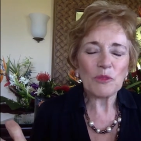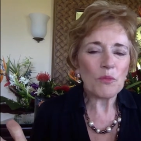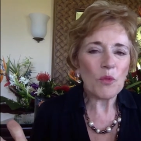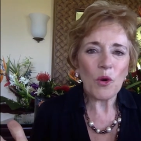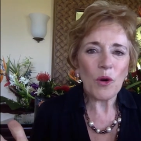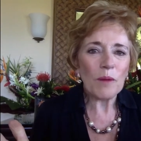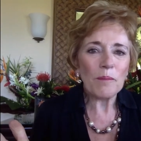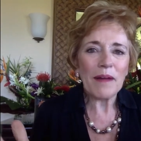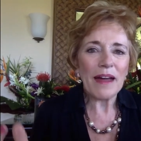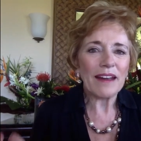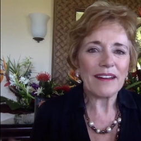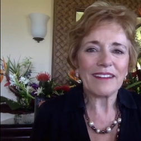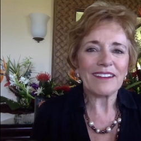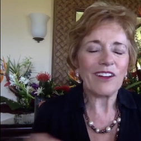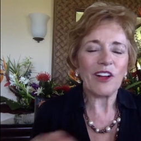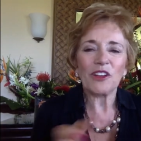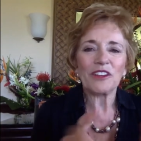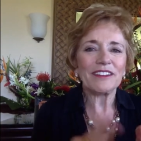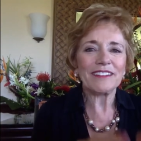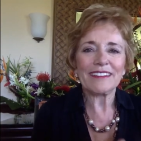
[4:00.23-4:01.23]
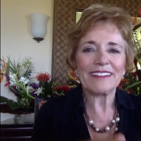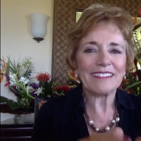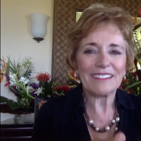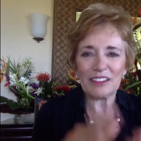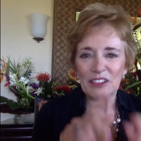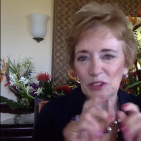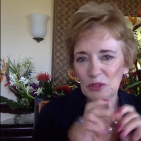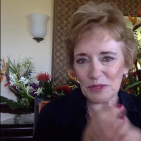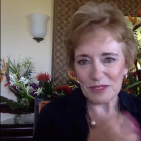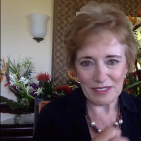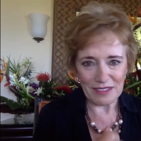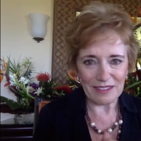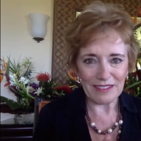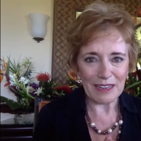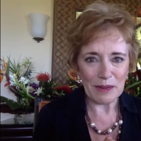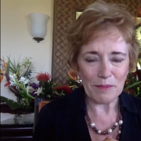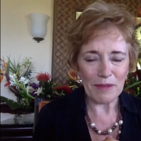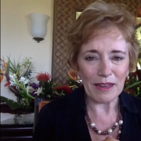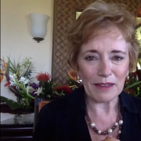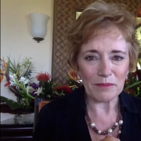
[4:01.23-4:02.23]
more about it, all you need to do is
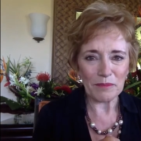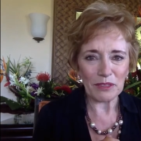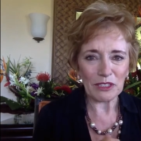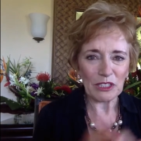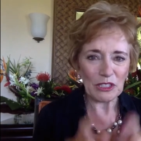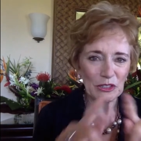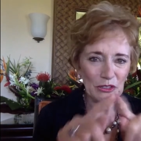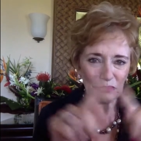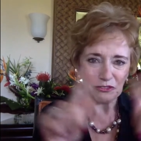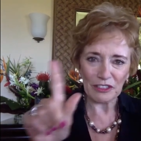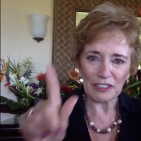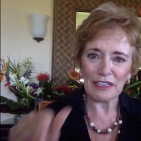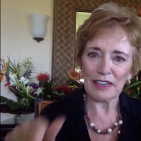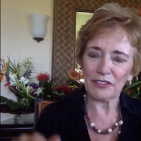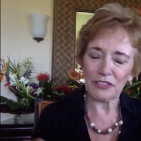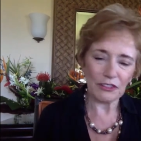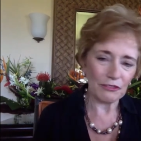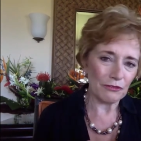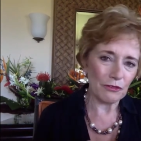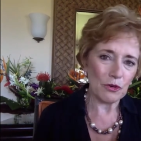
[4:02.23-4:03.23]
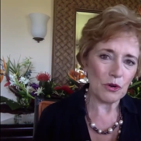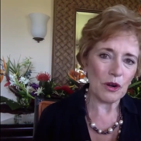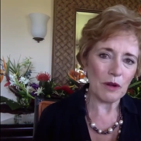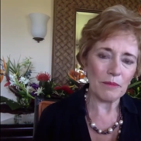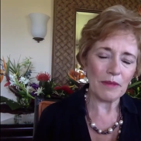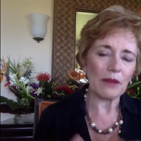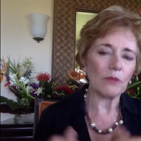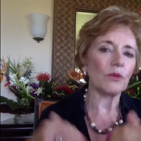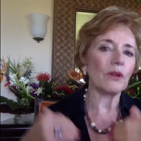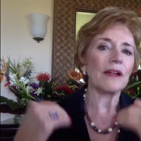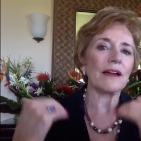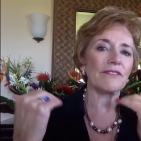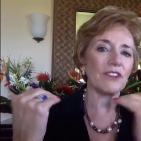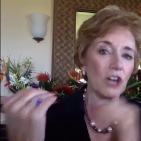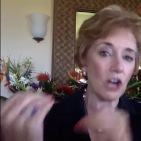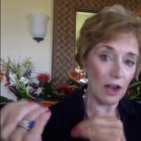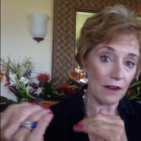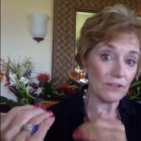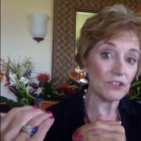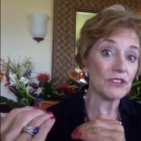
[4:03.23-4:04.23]
click a button below, fill out the form, and we'll have a
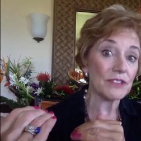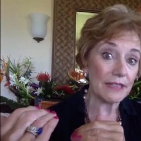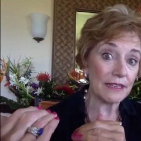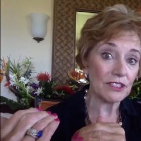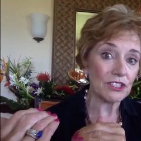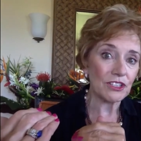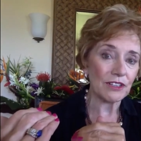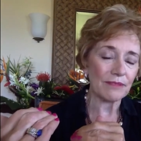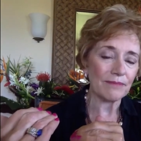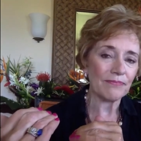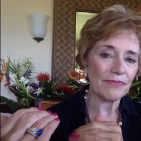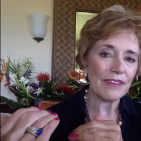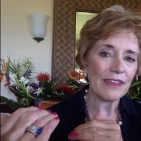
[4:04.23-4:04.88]
conversation.